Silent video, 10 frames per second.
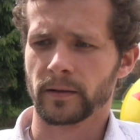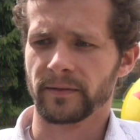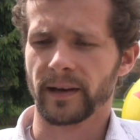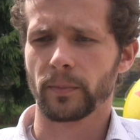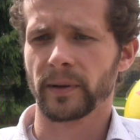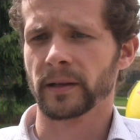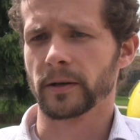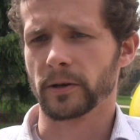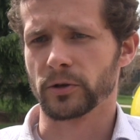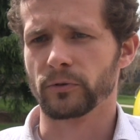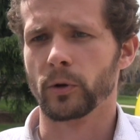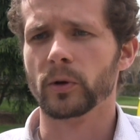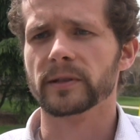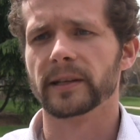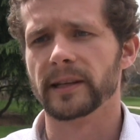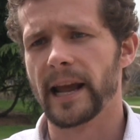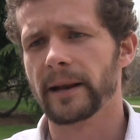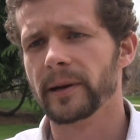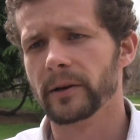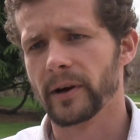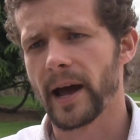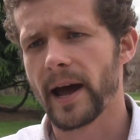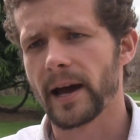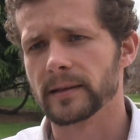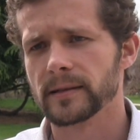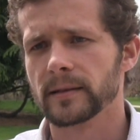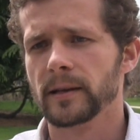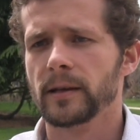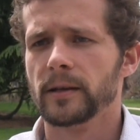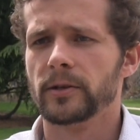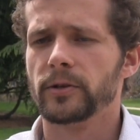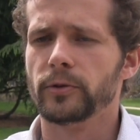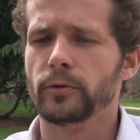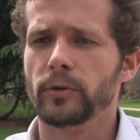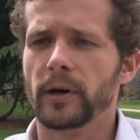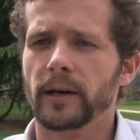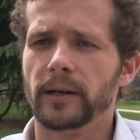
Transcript: developing the controls that the animator has to